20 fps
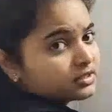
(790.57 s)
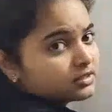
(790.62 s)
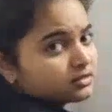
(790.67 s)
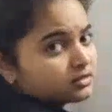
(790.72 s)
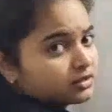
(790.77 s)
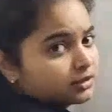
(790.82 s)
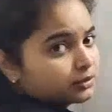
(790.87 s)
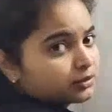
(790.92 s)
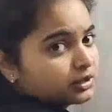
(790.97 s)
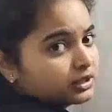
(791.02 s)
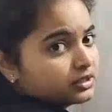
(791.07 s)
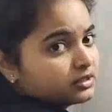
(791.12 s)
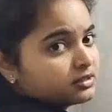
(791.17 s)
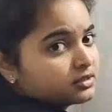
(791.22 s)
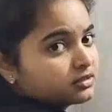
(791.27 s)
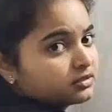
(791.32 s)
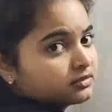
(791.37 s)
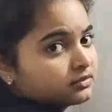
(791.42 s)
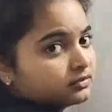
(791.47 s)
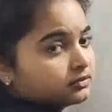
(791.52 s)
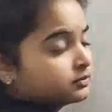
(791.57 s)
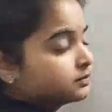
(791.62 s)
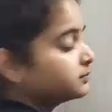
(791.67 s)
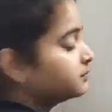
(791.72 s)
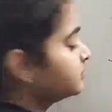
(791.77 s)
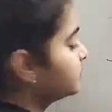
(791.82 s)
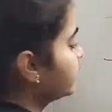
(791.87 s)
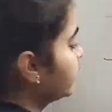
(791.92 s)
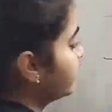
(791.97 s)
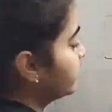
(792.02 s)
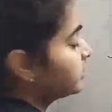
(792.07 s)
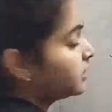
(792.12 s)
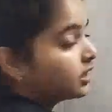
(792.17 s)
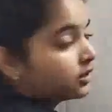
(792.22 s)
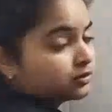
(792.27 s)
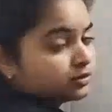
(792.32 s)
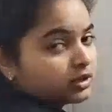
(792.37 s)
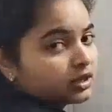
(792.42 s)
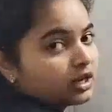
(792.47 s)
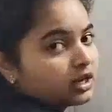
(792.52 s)
is nucleus and
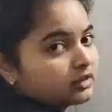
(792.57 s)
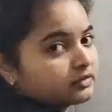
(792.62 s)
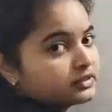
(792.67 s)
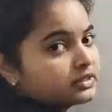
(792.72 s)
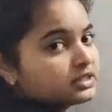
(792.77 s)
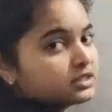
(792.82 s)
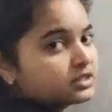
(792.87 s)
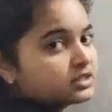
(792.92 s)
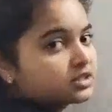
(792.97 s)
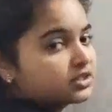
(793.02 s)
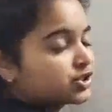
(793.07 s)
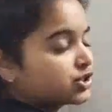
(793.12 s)
outer half is